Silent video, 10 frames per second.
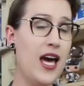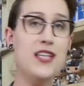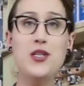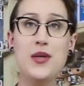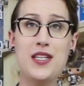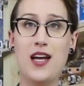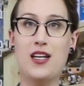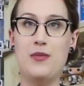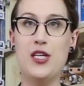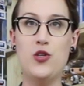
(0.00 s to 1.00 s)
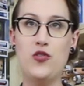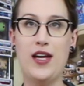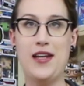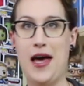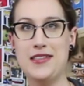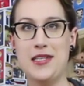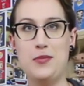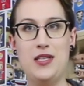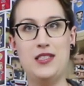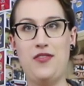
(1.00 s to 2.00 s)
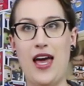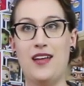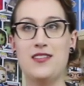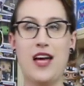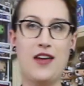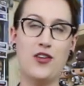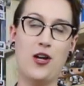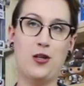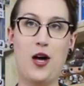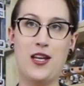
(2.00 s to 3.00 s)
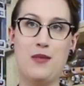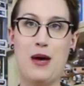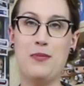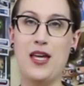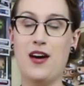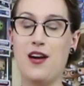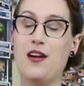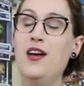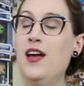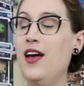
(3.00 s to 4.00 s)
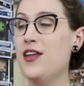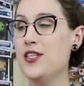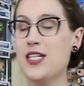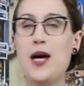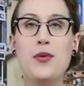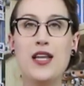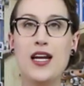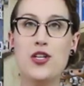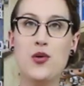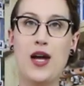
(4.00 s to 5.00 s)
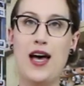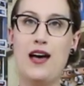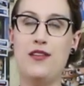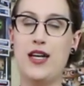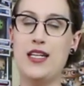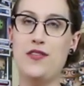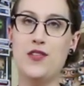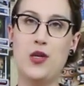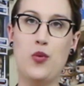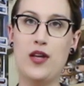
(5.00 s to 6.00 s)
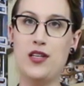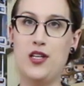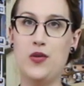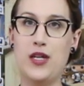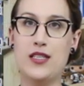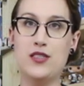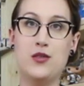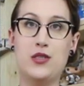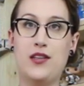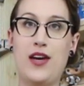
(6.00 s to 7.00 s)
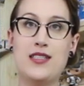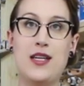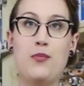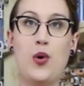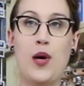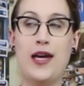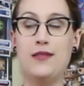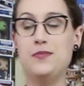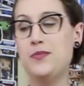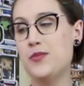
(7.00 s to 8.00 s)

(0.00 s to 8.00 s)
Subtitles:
As you can tell, I'm a huge Fantastic Beasts fan. I've got a lot of them up here. There's a couple that I don't have. I definitely want the Newt exclusive at some point.